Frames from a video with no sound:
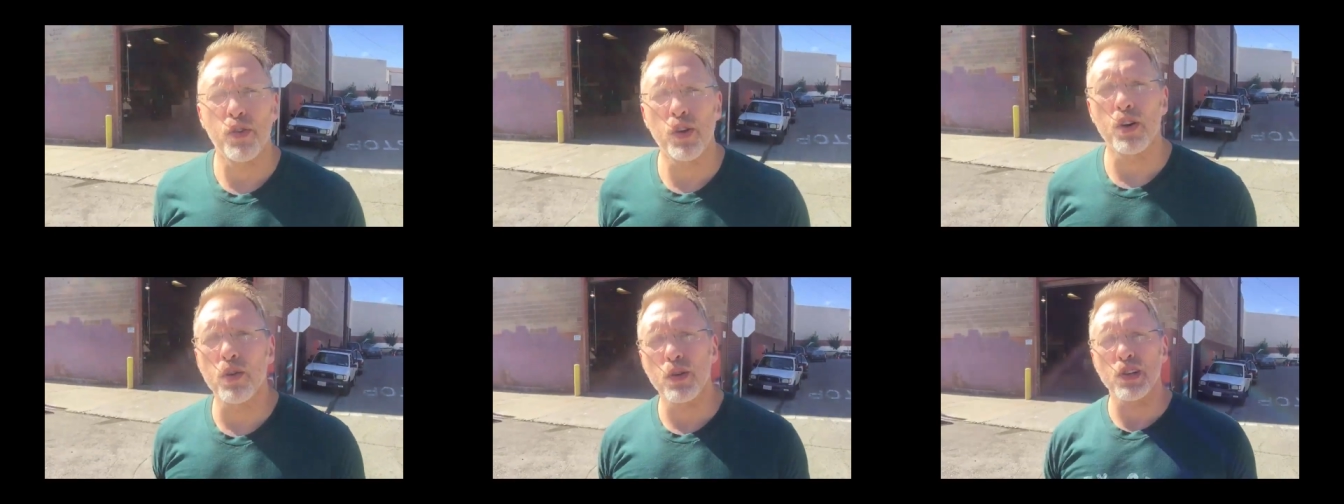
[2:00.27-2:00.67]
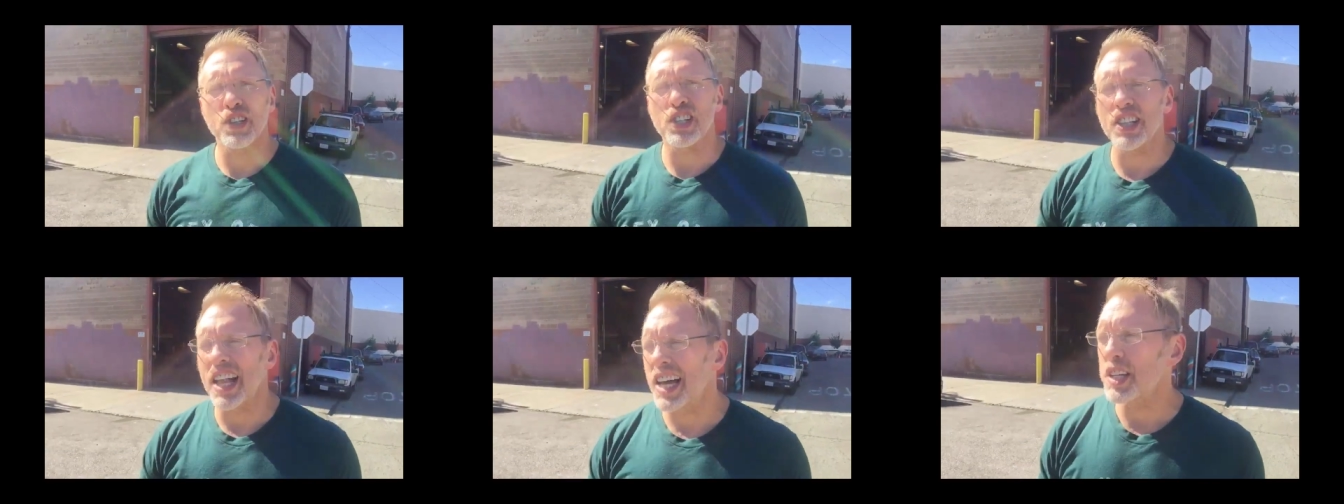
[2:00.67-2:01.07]

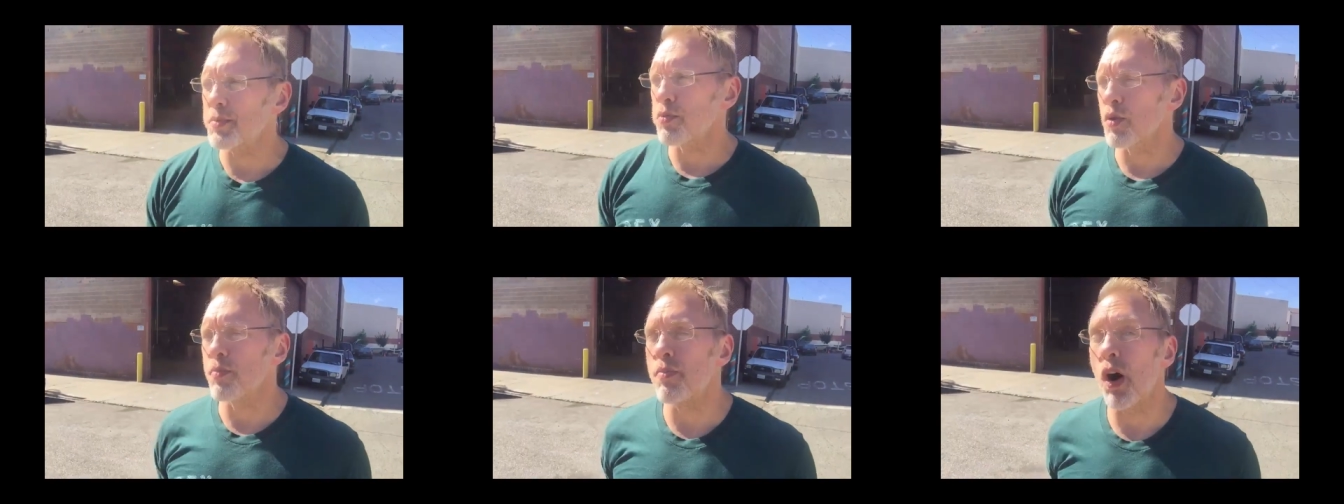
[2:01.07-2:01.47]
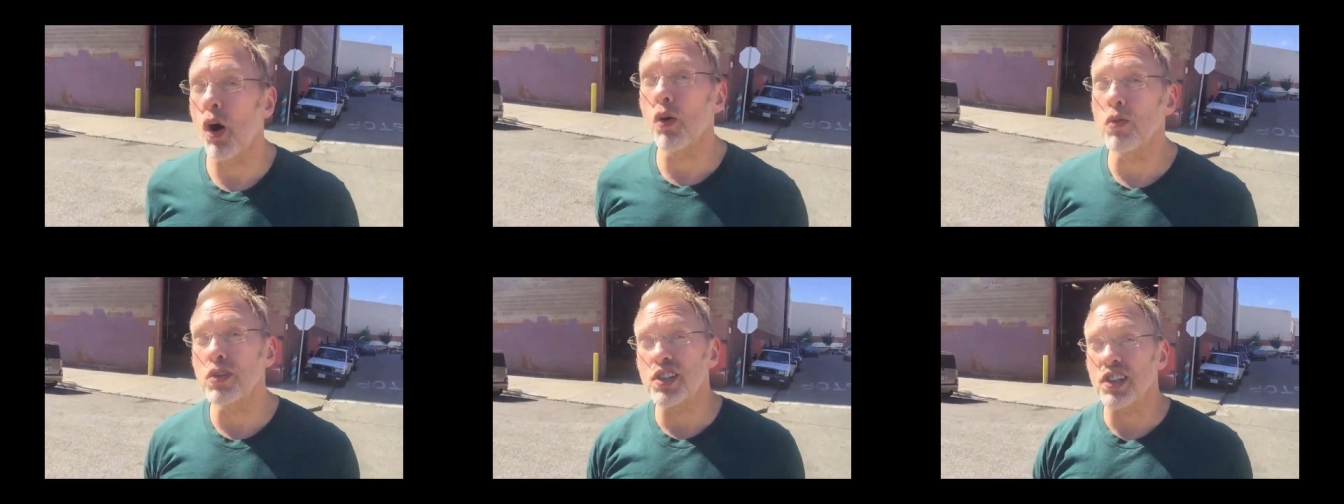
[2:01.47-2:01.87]
forward slash
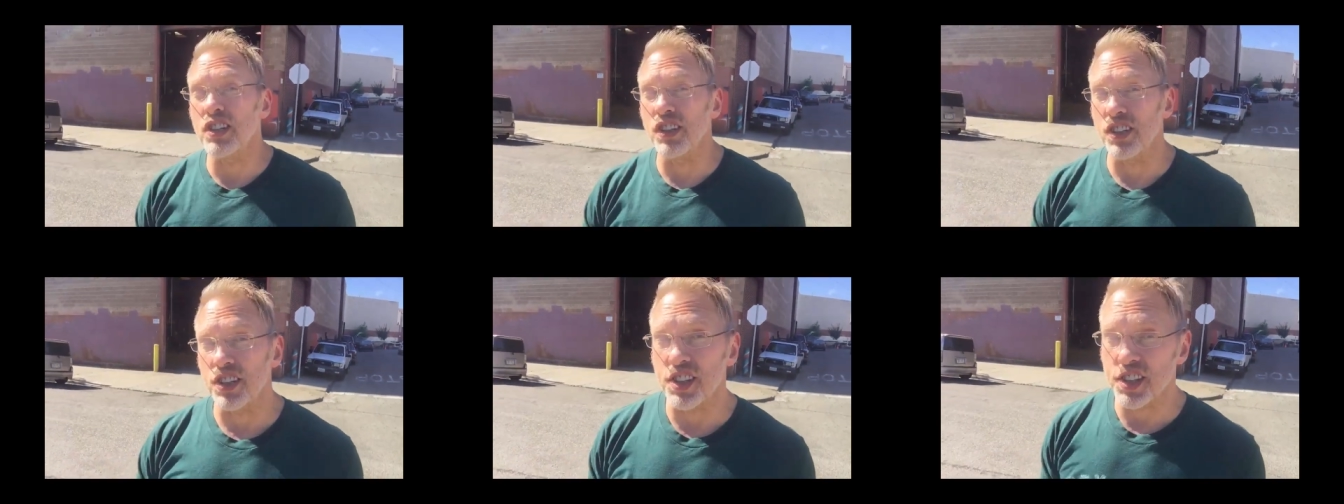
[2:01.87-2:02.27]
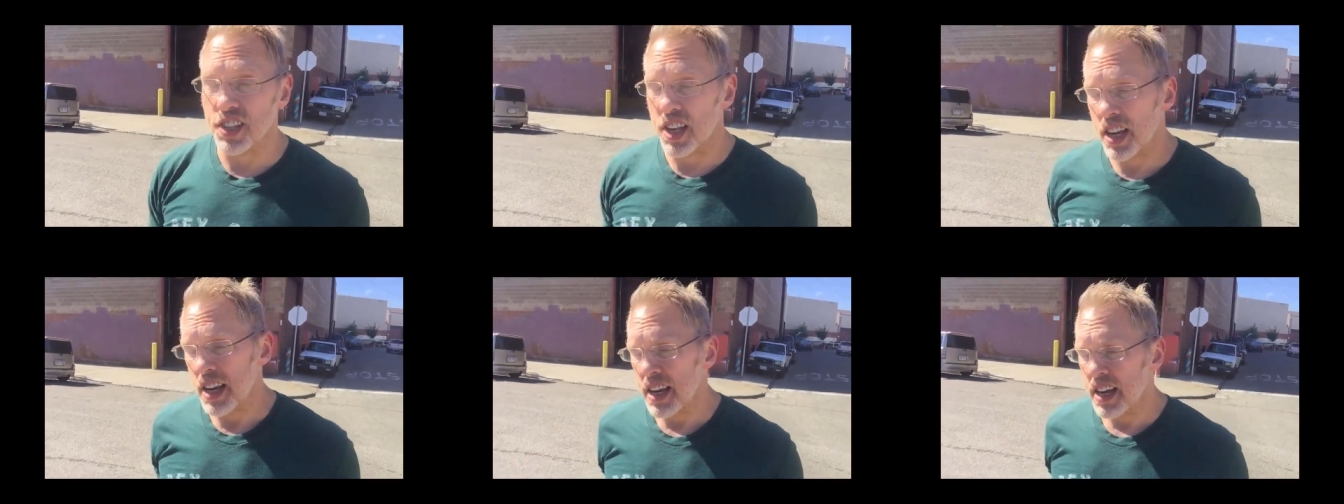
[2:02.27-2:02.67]
proposals,